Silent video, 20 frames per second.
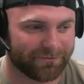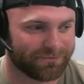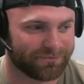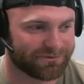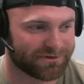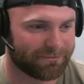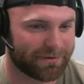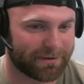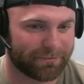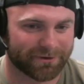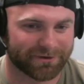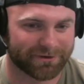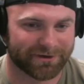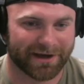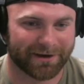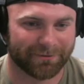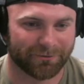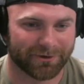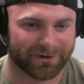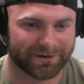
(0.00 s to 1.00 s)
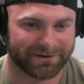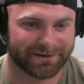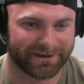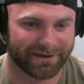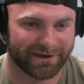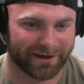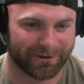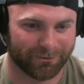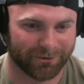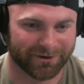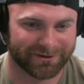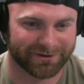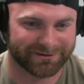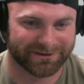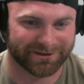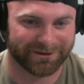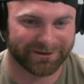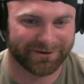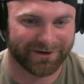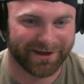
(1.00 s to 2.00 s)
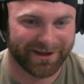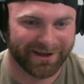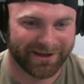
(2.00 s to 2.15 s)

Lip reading: Some people adopt 1 kid, 1 or 2.